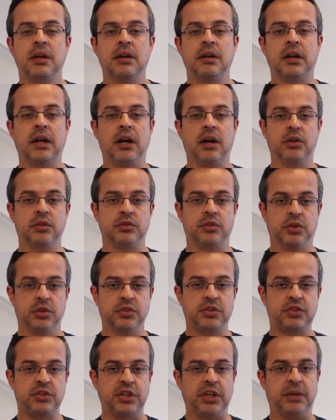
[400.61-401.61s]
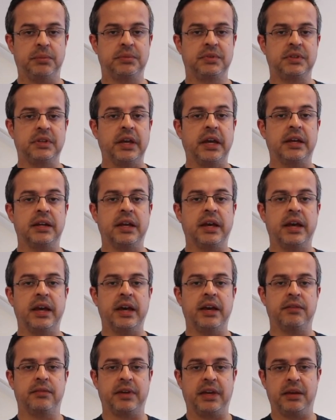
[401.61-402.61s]
Now those teams
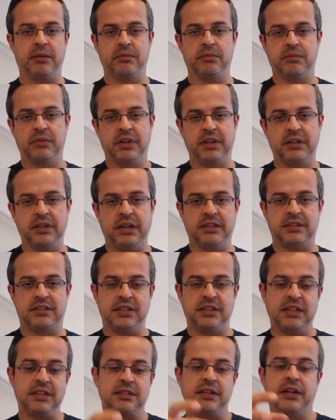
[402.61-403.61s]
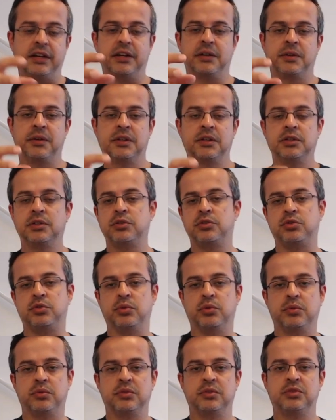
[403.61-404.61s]
it's easier
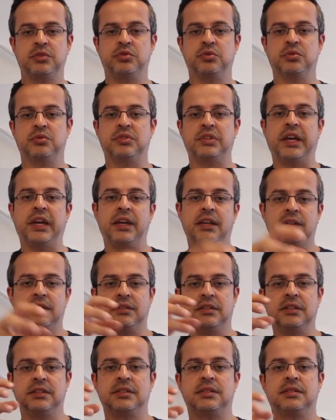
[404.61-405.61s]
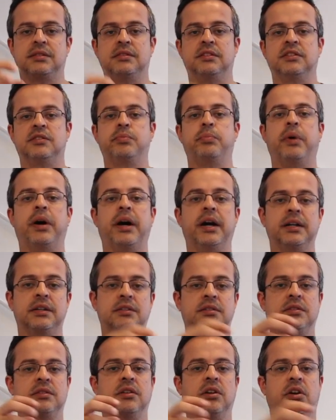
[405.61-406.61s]
to take these
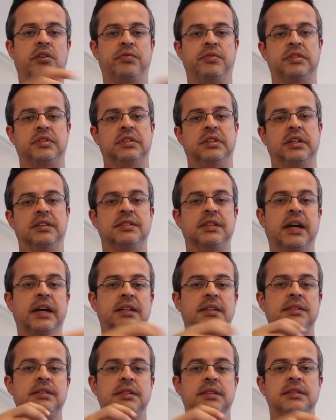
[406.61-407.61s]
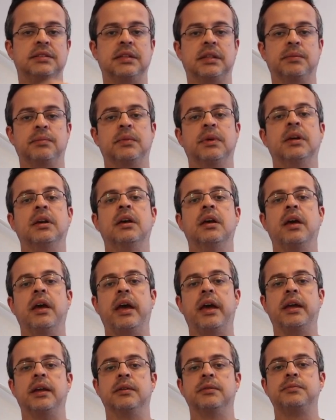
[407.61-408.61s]
parts of inside the system
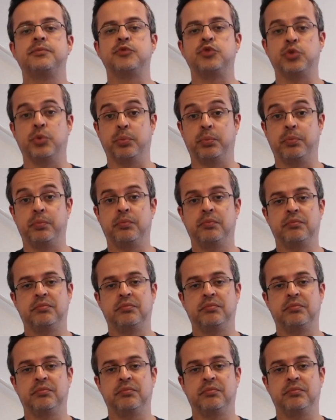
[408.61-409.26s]
and to